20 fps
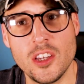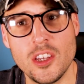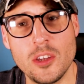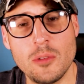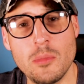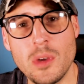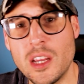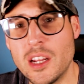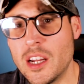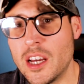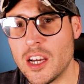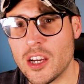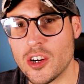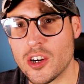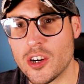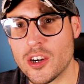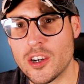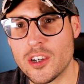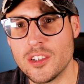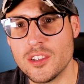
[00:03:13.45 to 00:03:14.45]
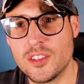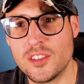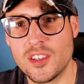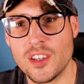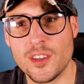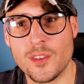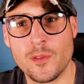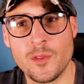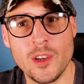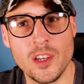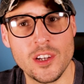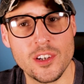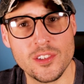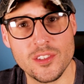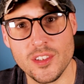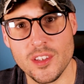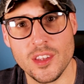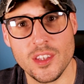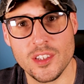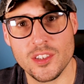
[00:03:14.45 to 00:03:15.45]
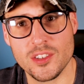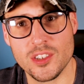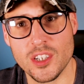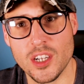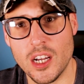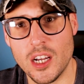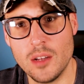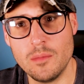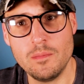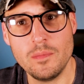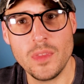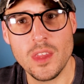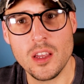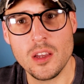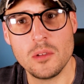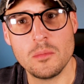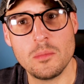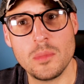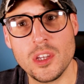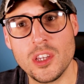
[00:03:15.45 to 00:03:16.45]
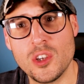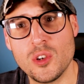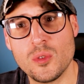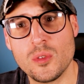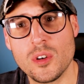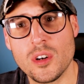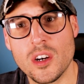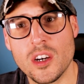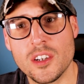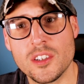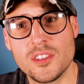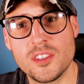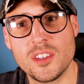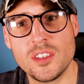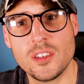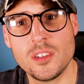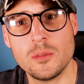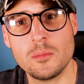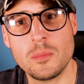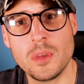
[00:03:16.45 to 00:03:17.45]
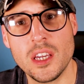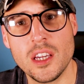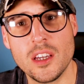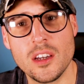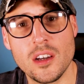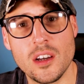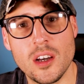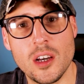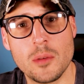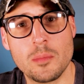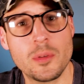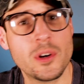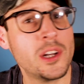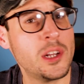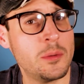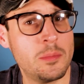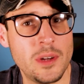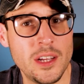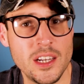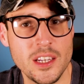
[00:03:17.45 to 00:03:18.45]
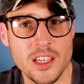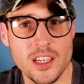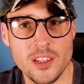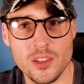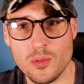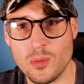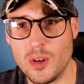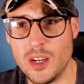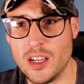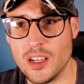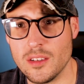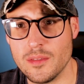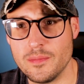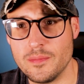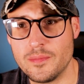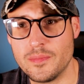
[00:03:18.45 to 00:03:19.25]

You may not earn six figures in this job, but you are still make a pretty penny as well.